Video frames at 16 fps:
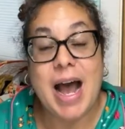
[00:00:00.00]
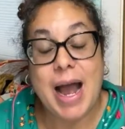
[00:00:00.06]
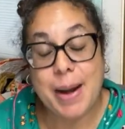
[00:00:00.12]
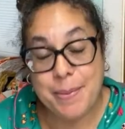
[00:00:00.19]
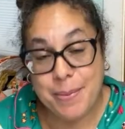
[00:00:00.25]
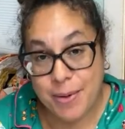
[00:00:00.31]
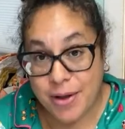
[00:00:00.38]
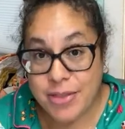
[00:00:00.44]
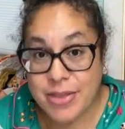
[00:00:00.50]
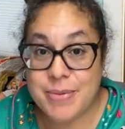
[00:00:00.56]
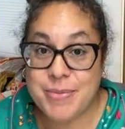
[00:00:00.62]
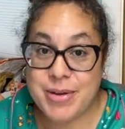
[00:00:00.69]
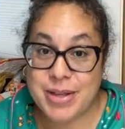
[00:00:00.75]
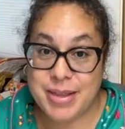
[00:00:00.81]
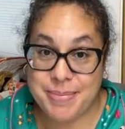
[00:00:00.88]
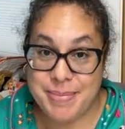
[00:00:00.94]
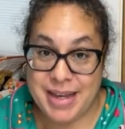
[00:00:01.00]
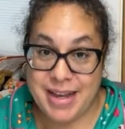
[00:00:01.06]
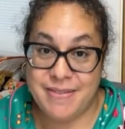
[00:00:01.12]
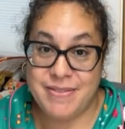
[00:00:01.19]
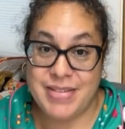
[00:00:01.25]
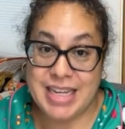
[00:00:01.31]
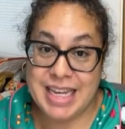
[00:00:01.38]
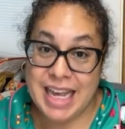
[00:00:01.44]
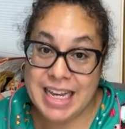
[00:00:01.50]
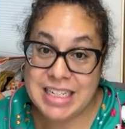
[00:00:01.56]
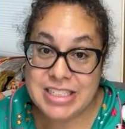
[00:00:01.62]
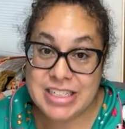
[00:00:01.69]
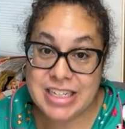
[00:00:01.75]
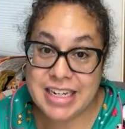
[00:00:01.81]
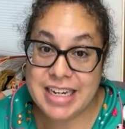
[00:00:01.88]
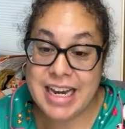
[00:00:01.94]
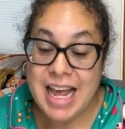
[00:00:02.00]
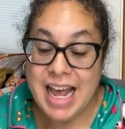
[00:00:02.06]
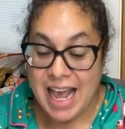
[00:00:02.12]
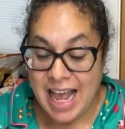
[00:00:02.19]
I brought them with me on vacation,